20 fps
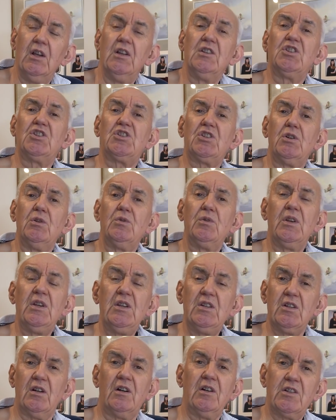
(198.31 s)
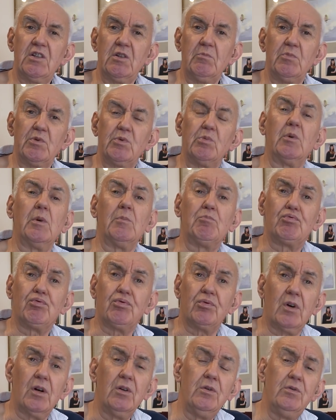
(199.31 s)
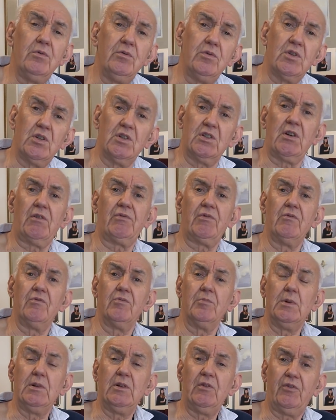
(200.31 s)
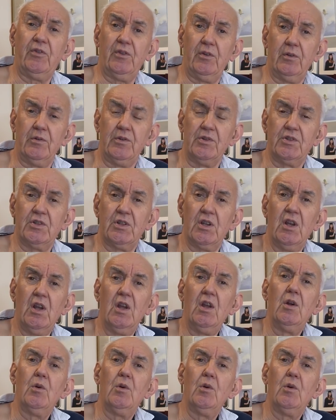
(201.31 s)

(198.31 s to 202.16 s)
So these items were prone to suffering from interference,